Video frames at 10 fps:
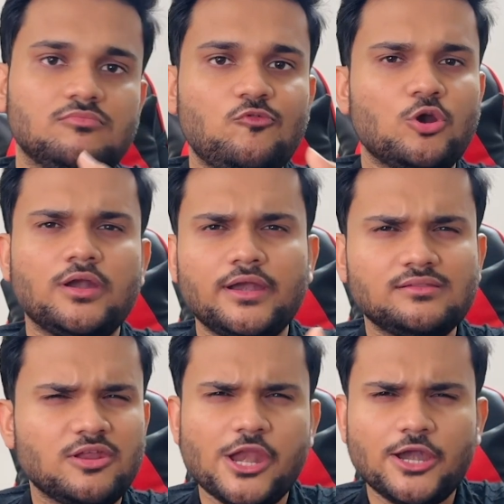400,
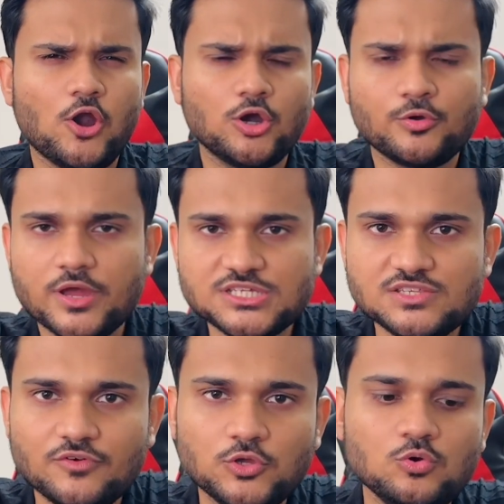300 odd questions
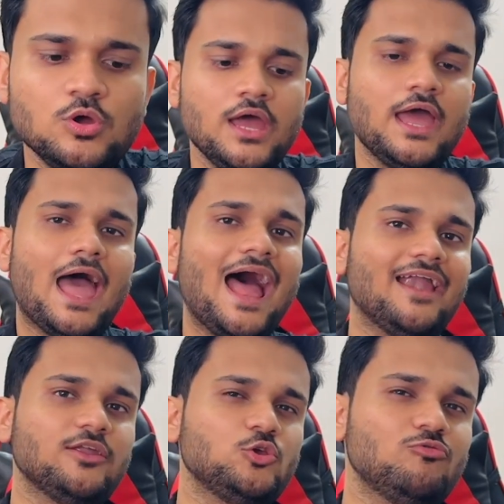for you.
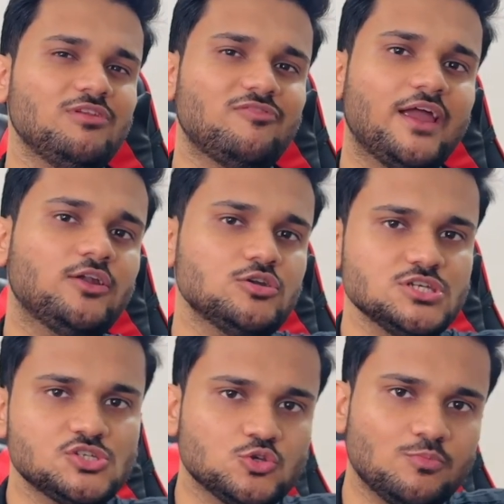And you will find not
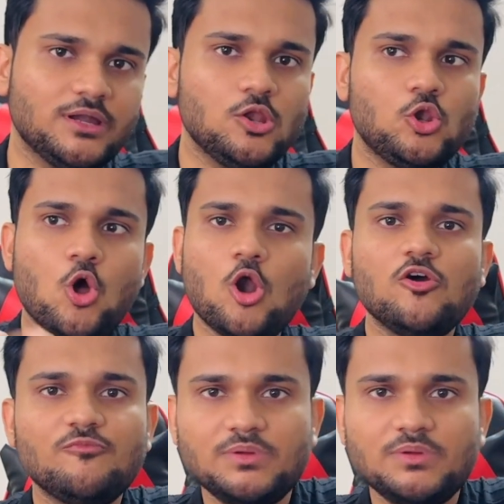just you, but a lot of